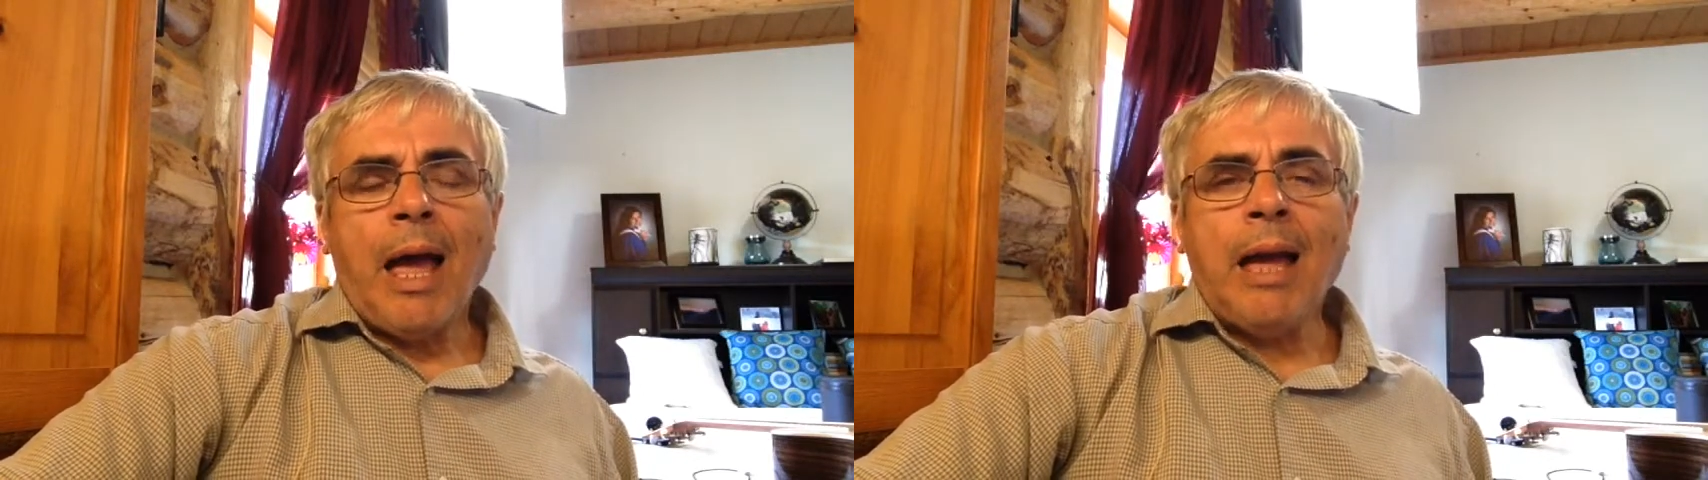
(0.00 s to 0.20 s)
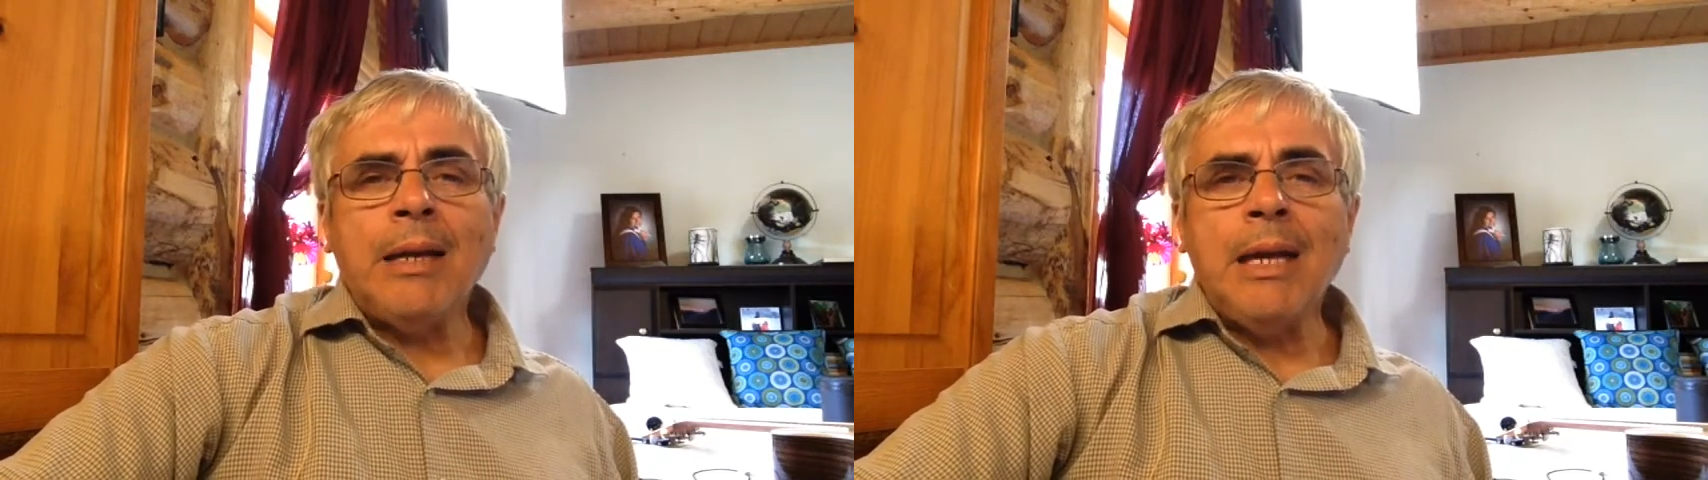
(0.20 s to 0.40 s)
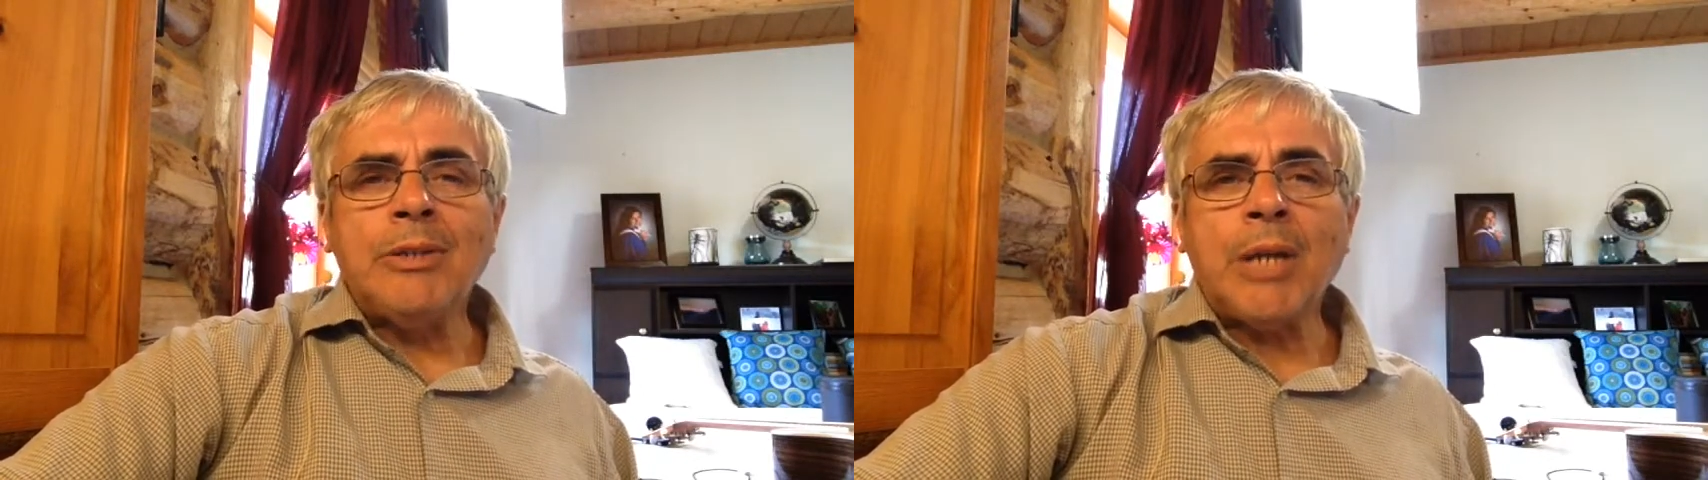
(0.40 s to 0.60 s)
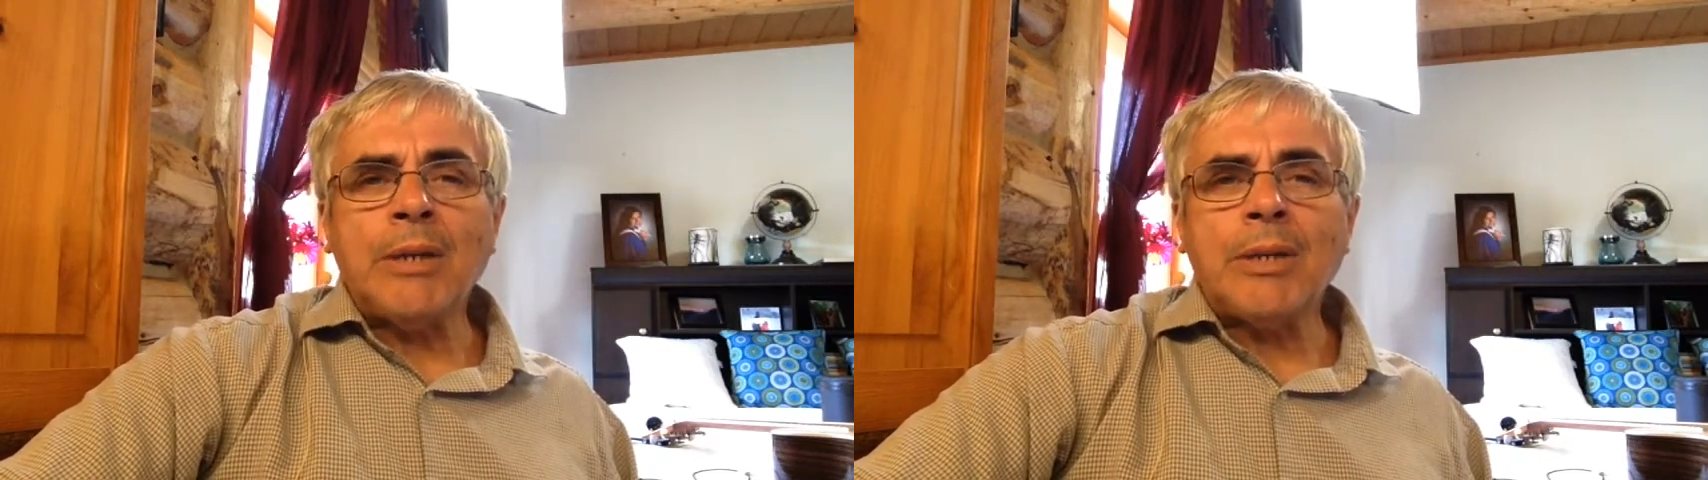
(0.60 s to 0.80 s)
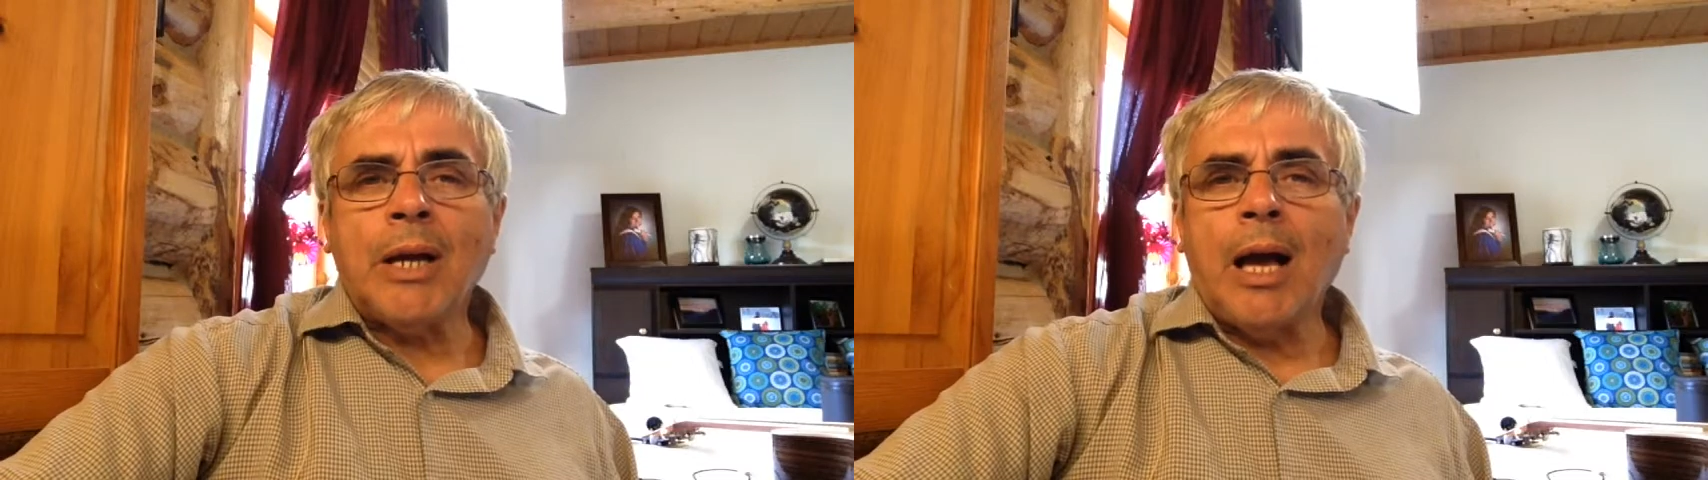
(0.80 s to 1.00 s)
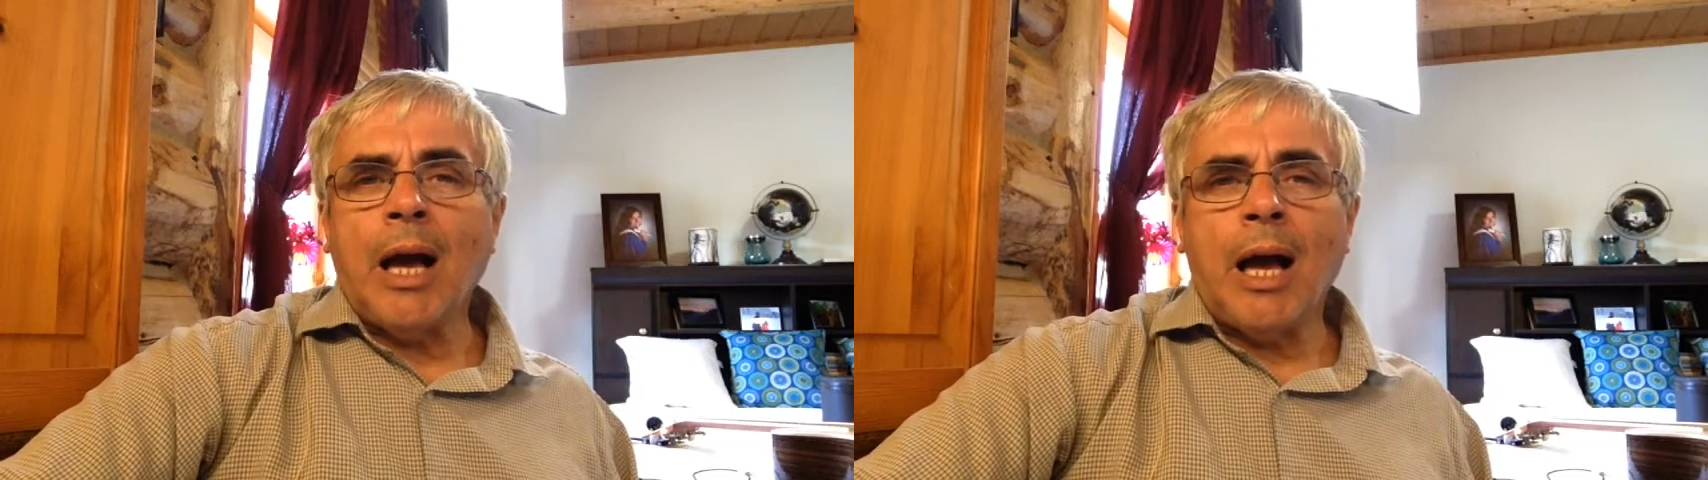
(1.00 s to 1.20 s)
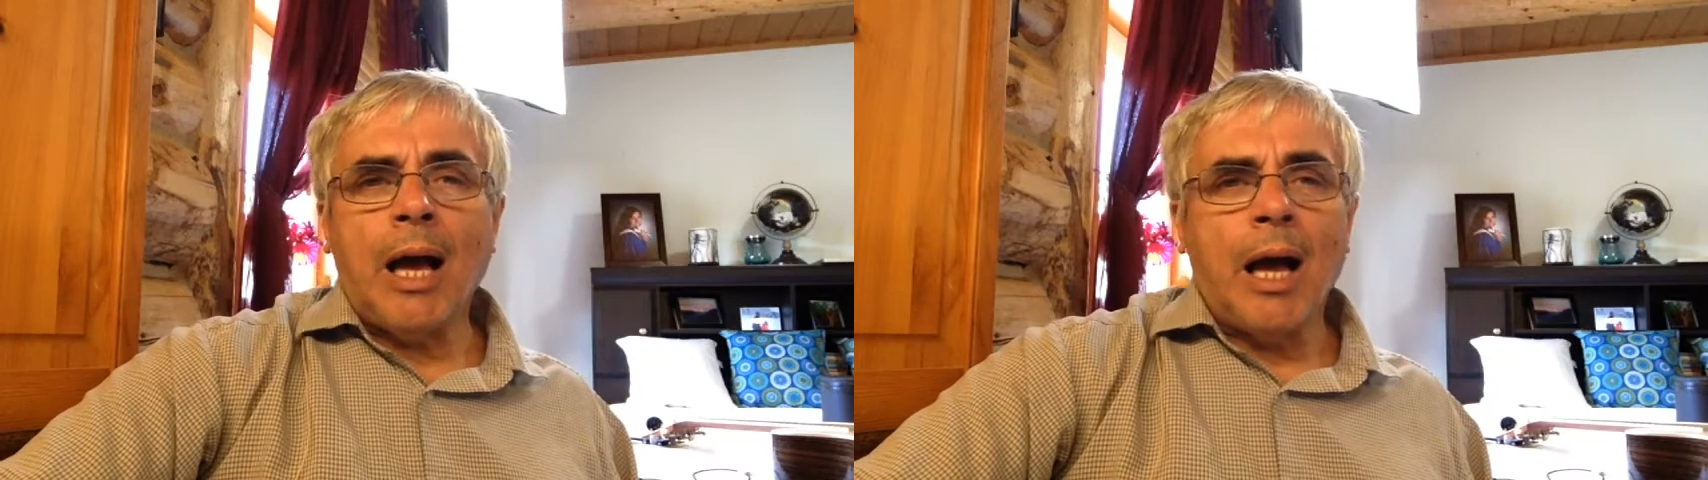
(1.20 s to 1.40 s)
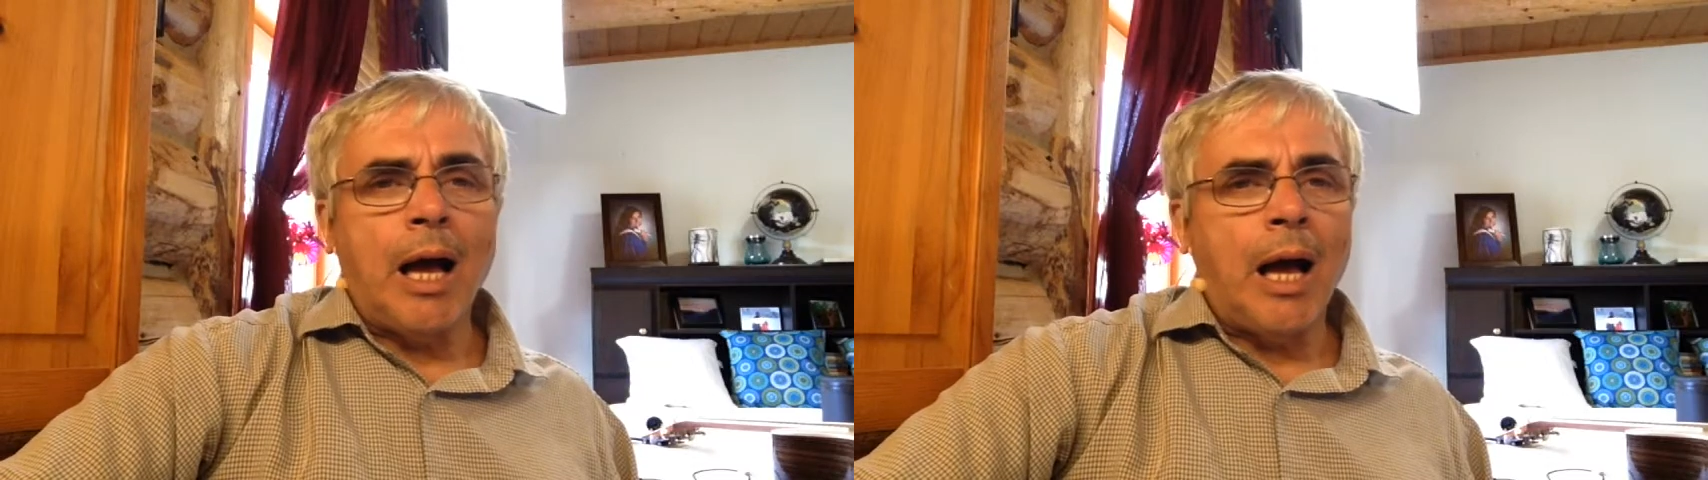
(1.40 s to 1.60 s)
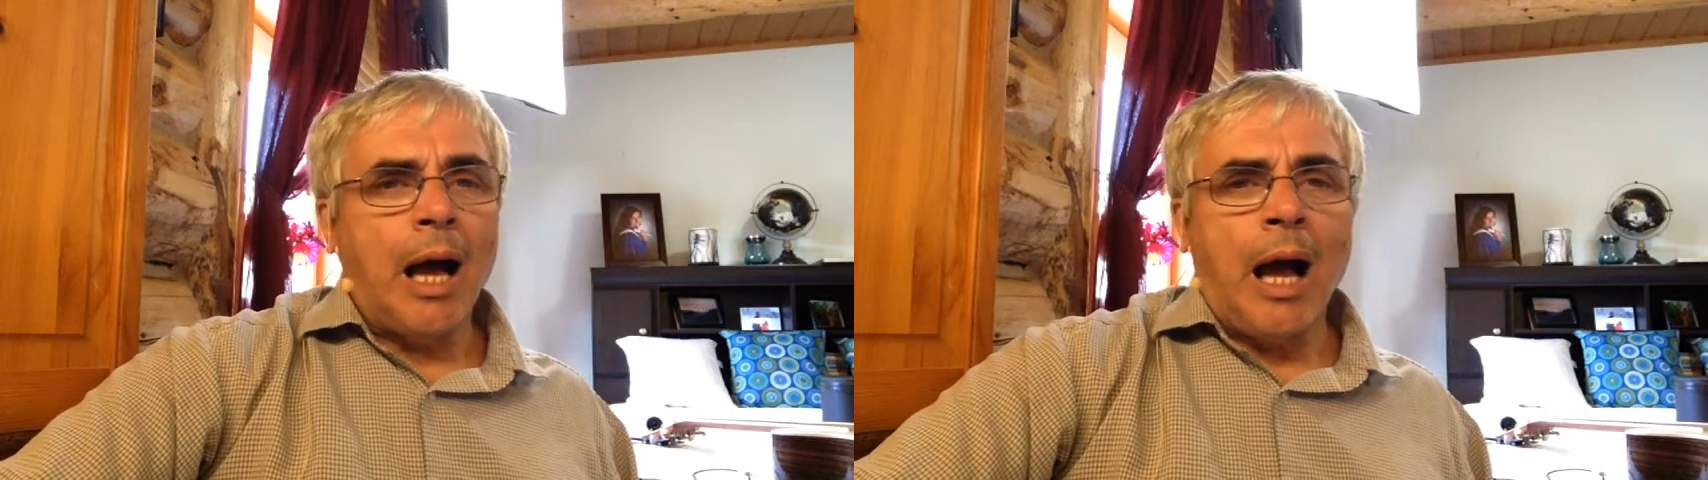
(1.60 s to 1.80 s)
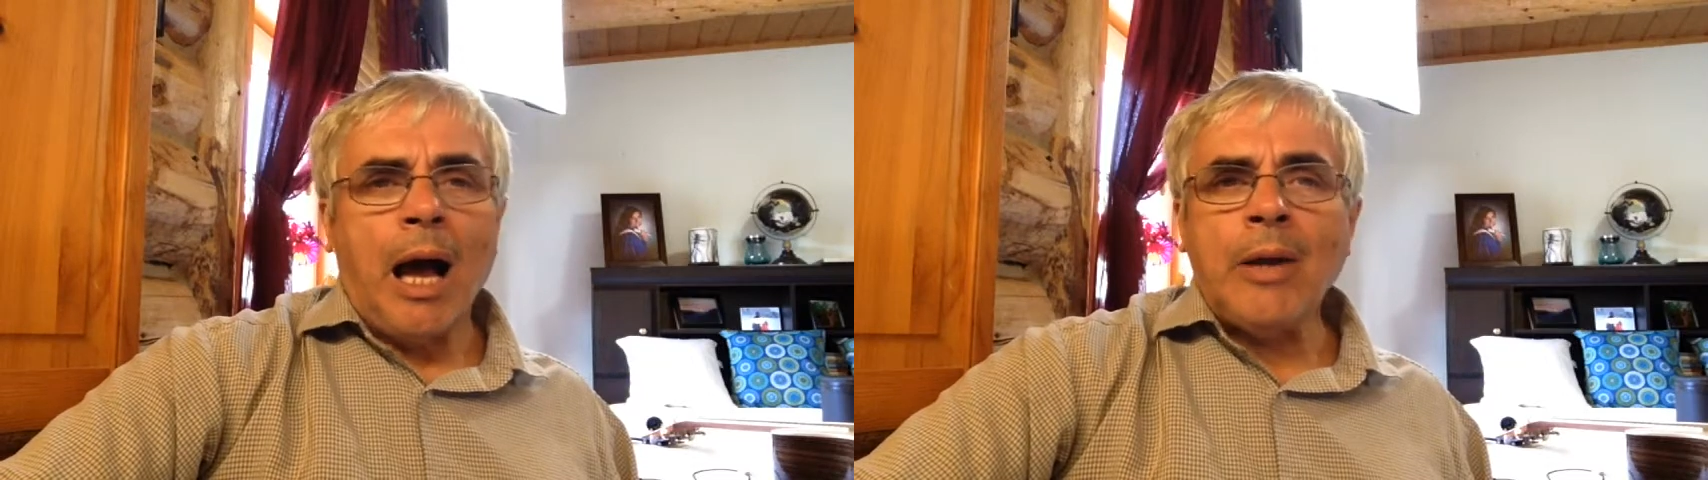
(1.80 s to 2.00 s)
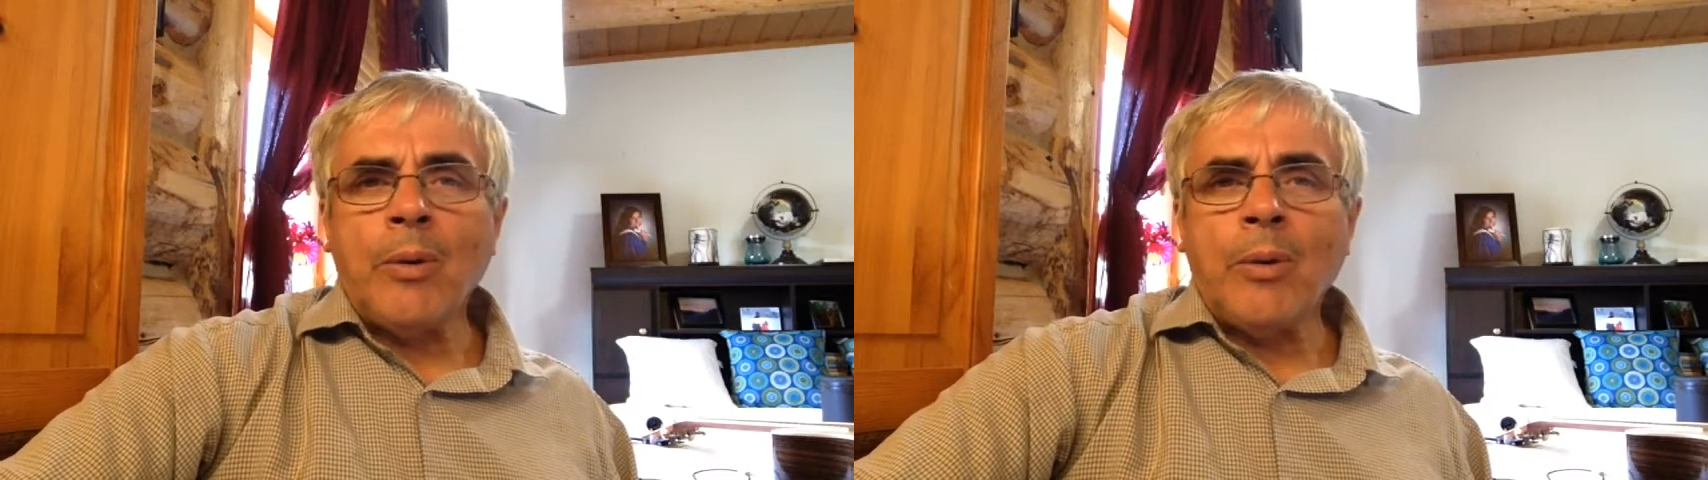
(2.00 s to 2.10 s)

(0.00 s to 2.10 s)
And he says, "I